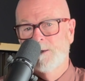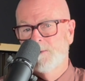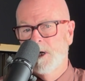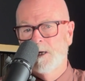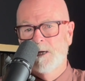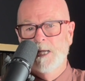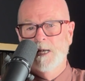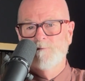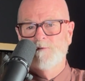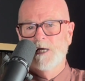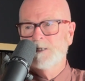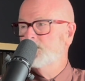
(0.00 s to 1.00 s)

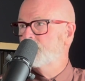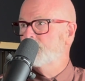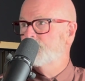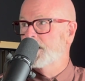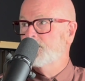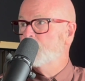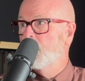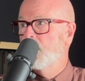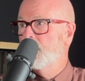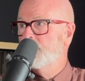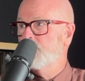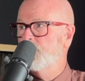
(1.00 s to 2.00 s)
Halifax or St.
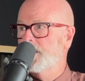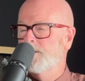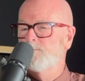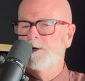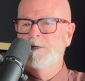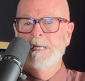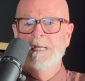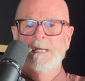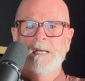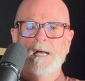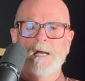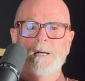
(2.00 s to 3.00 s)
John or whatever,
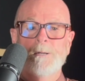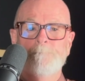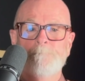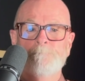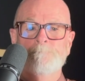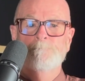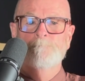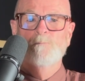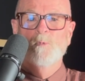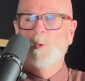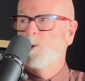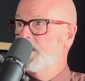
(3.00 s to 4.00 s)

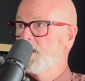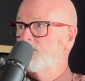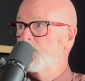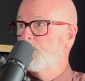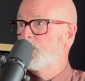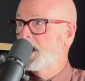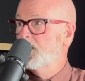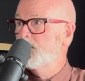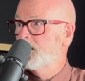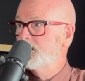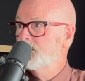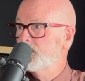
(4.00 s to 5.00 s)
we have
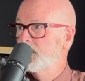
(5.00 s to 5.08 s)
competitors.